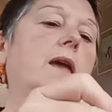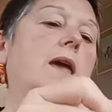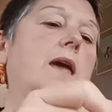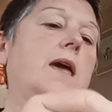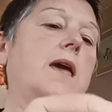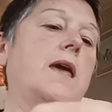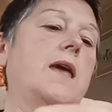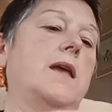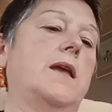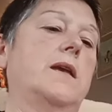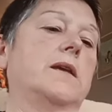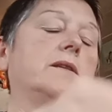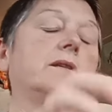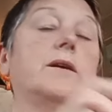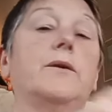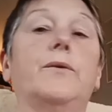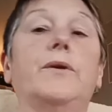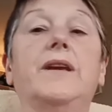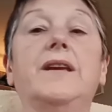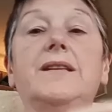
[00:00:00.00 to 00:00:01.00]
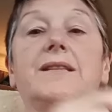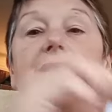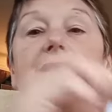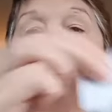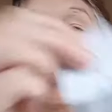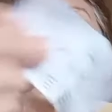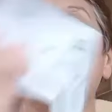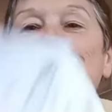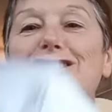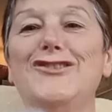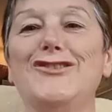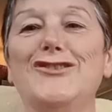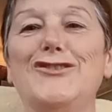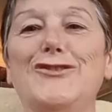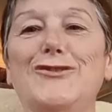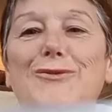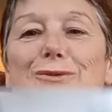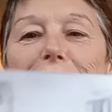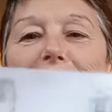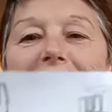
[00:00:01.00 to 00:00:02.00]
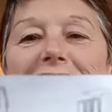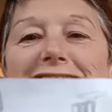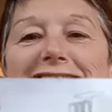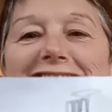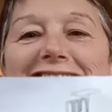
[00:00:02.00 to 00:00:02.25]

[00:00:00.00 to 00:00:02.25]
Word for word: Okay, so here's the kitchen stool.